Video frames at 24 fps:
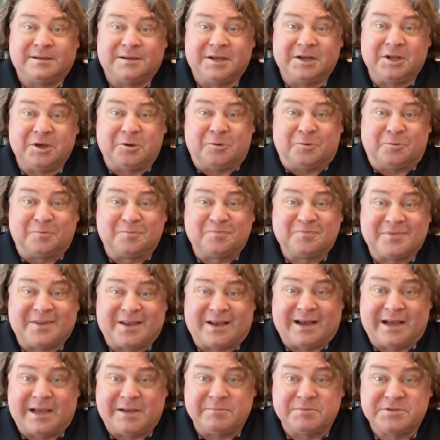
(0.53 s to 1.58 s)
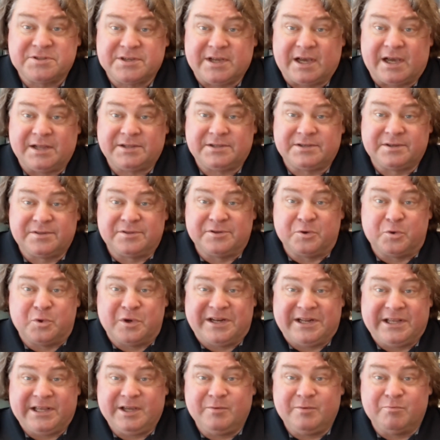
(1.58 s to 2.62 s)
Hello, I'm Scott the
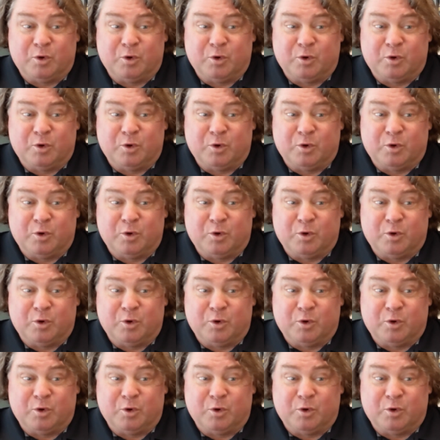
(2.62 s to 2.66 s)
Whinny